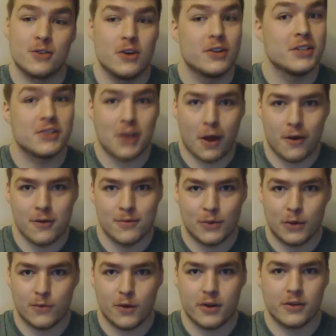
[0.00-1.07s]
At least I hope
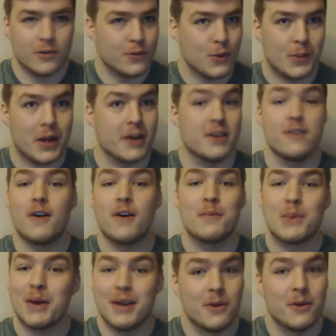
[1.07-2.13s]
me and Ryan are going to be playing it. If I'm
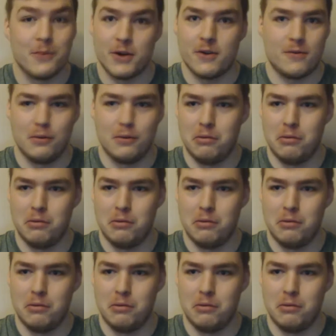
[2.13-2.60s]
playing it on my own,